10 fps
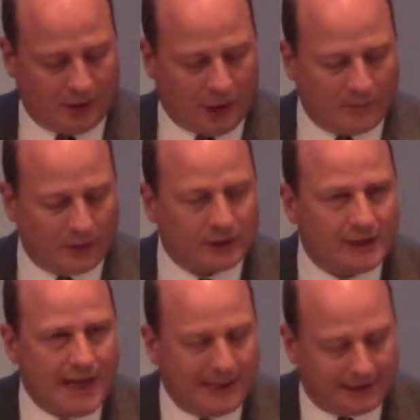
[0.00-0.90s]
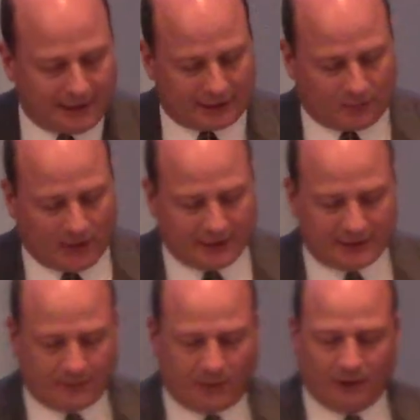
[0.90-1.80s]
Our personality
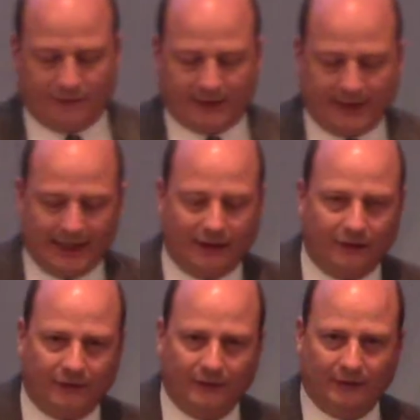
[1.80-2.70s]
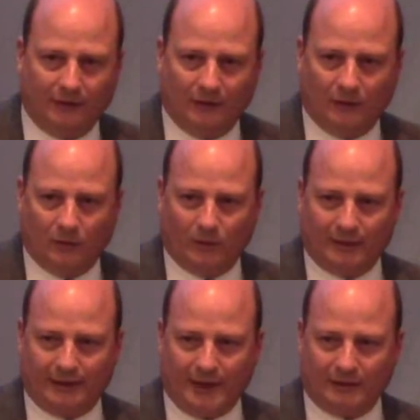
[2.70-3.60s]
expresses perfect health when
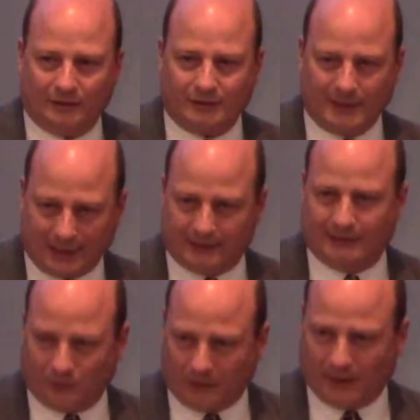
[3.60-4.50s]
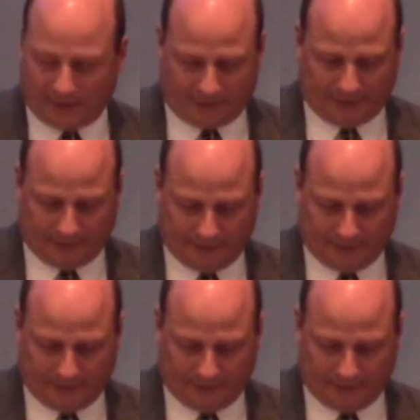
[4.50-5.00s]
the doctor says that we're healthy.